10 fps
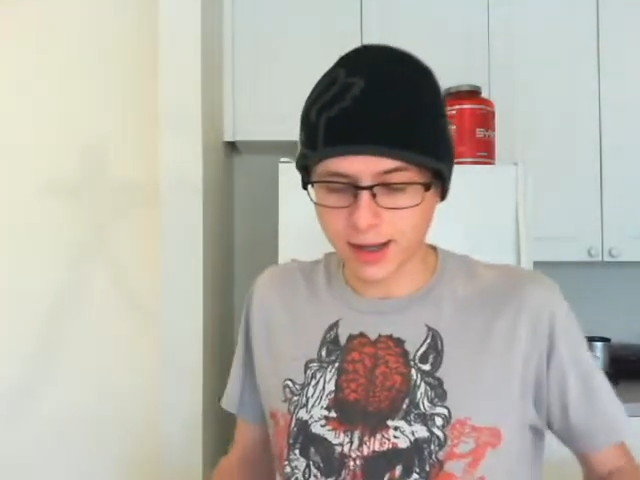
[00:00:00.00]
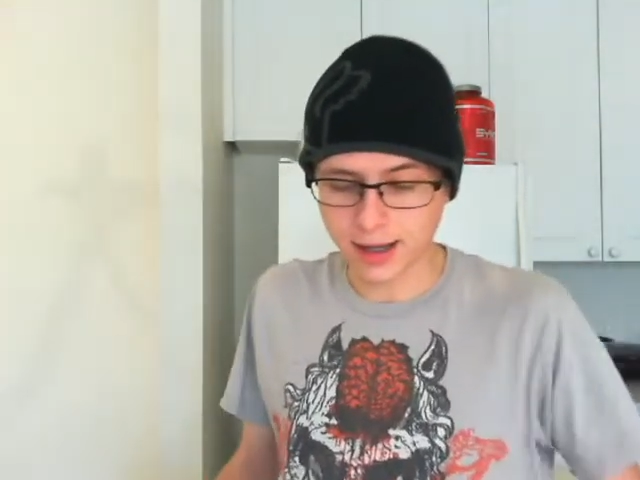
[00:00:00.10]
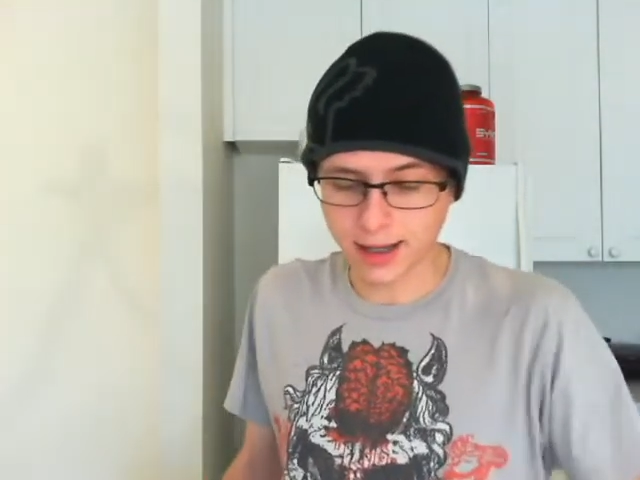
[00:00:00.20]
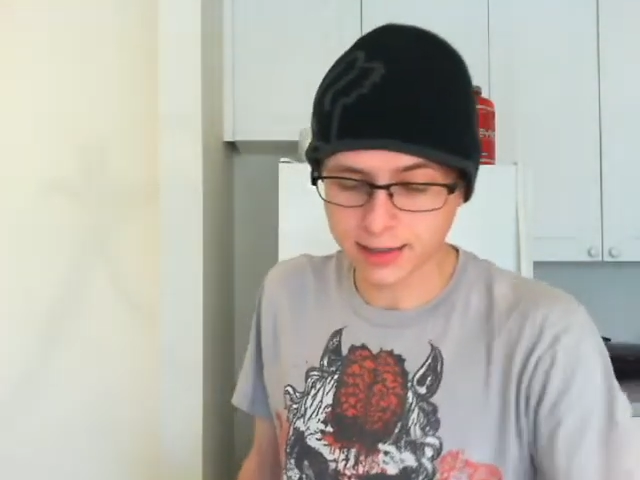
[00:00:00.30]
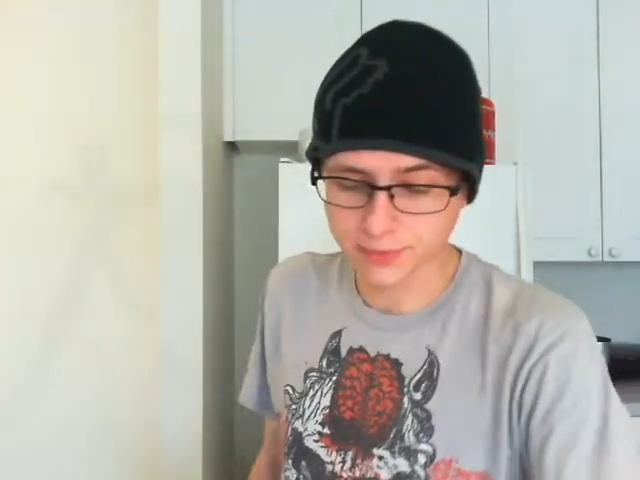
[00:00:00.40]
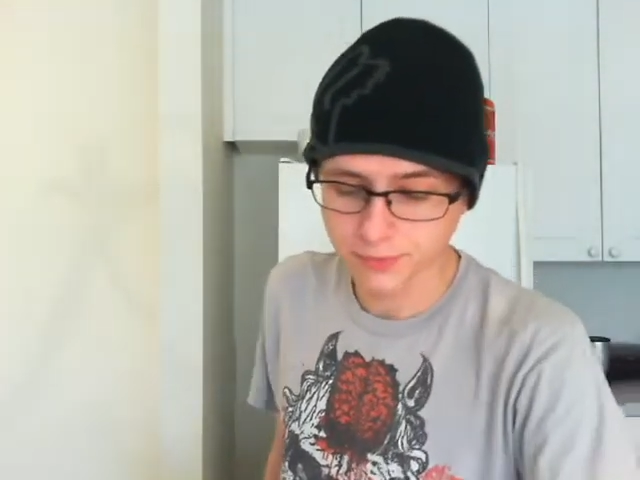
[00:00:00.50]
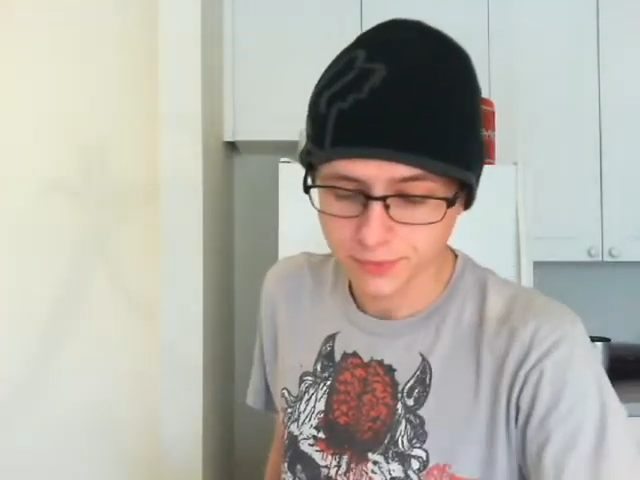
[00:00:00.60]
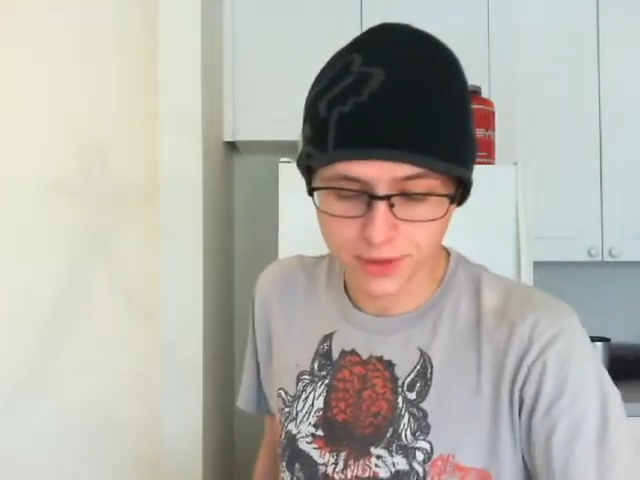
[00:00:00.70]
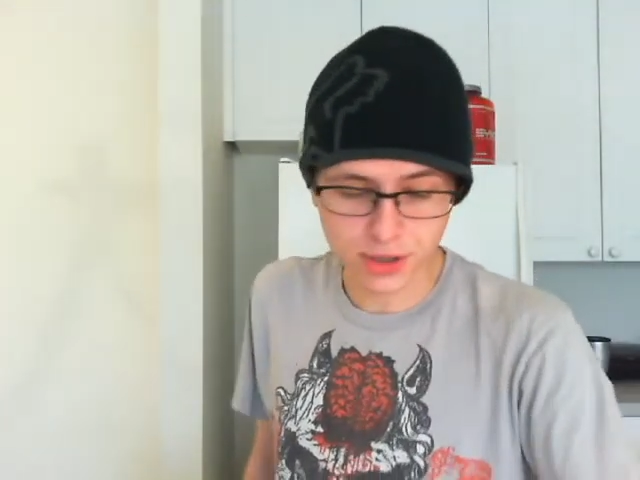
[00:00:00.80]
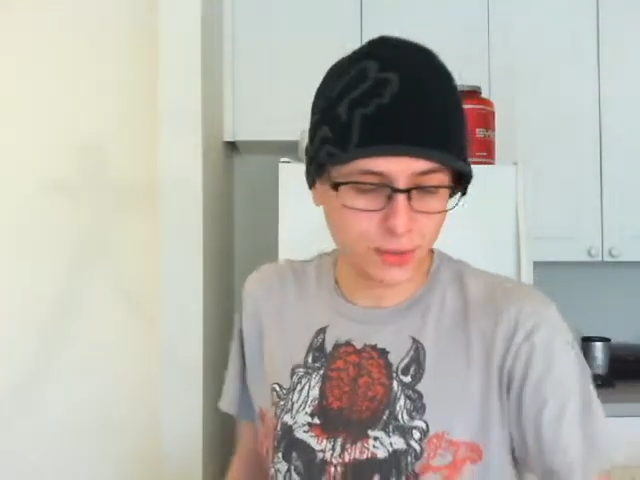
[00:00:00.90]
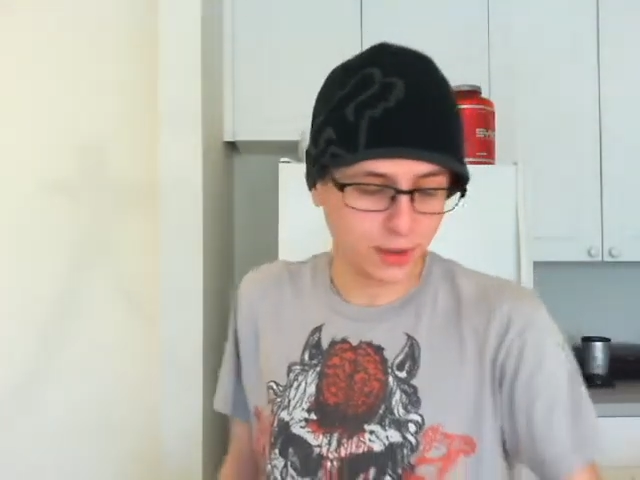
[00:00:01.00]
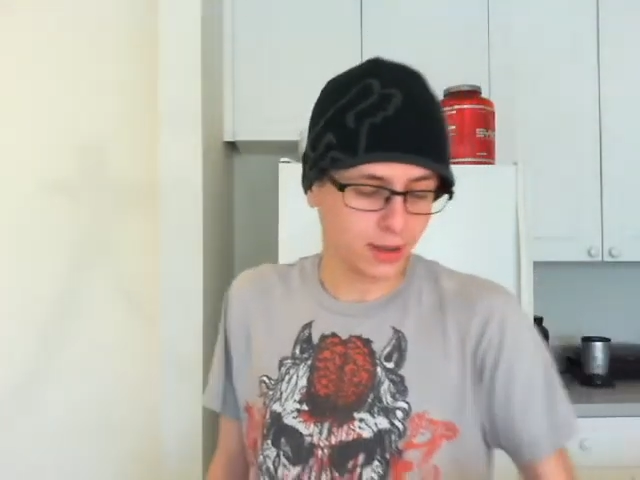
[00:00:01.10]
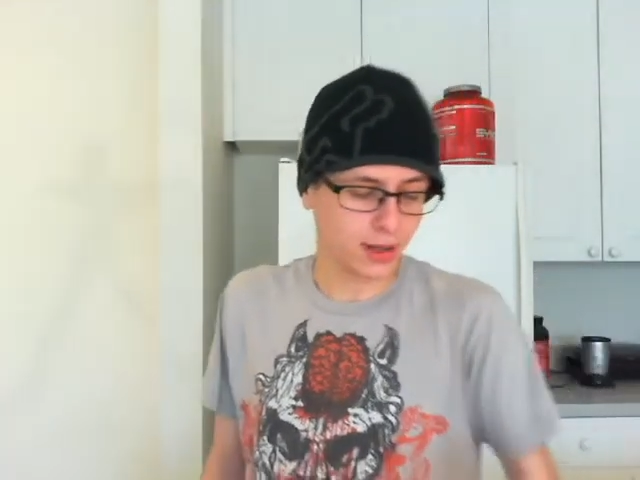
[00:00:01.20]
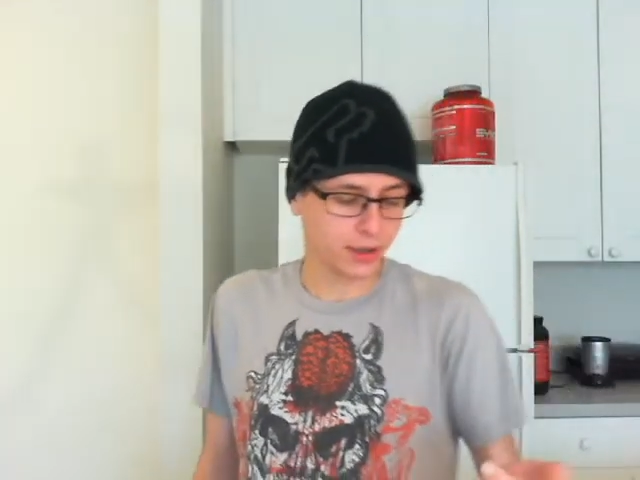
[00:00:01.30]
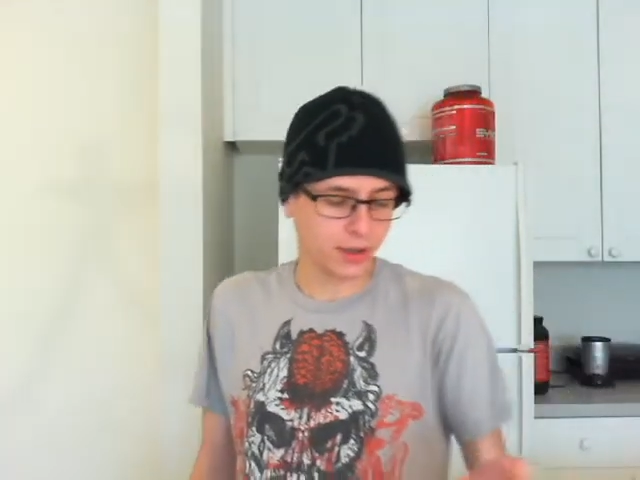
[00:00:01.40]
Uh, this
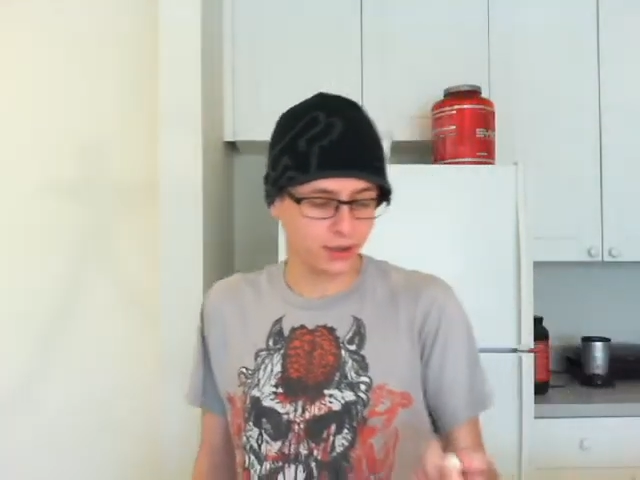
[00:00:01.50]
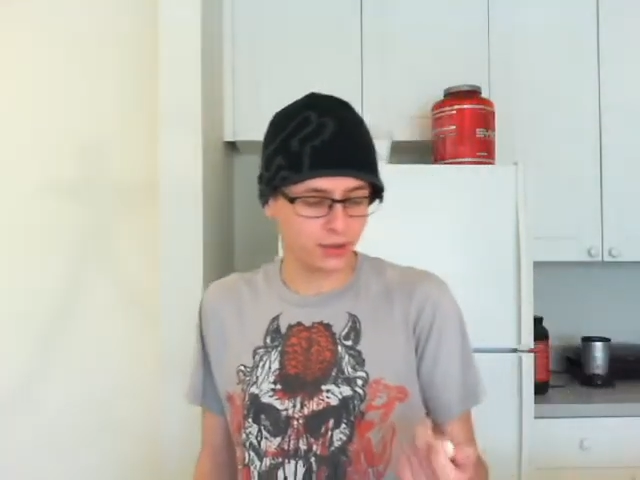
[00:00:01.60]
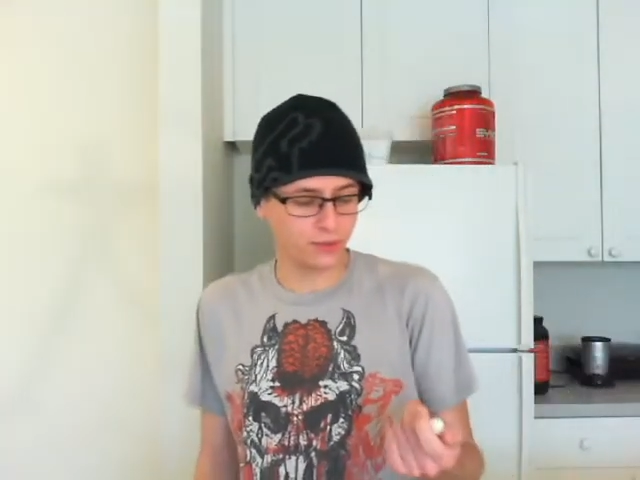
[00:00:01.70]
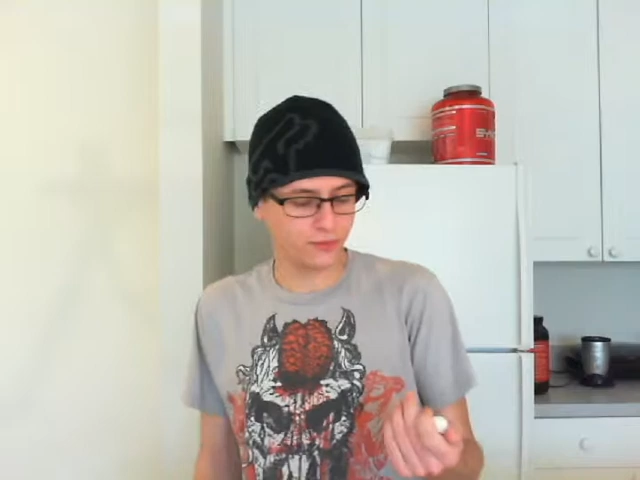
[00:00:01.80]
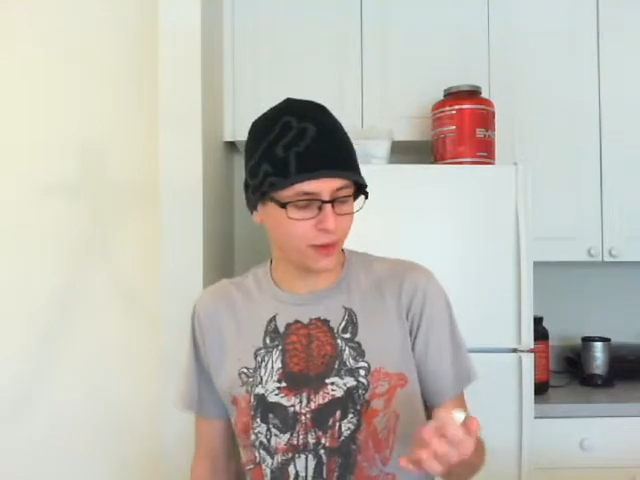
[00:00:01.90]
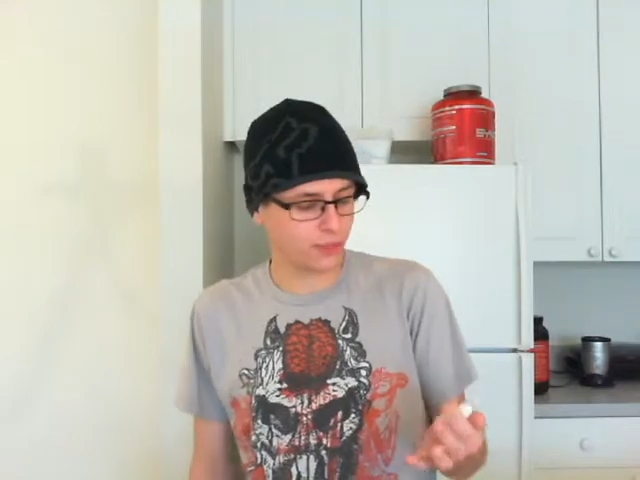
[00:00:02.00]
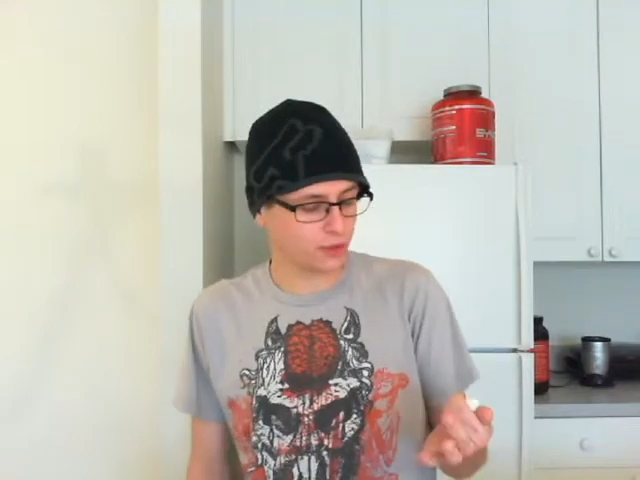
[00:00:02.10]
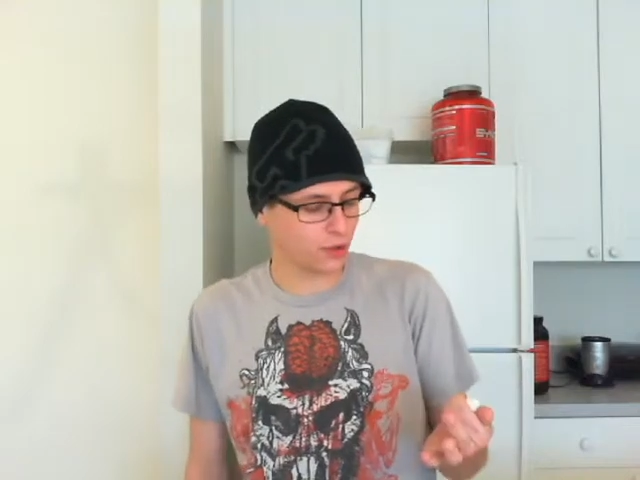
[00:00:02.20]
one I'm going to do Vapor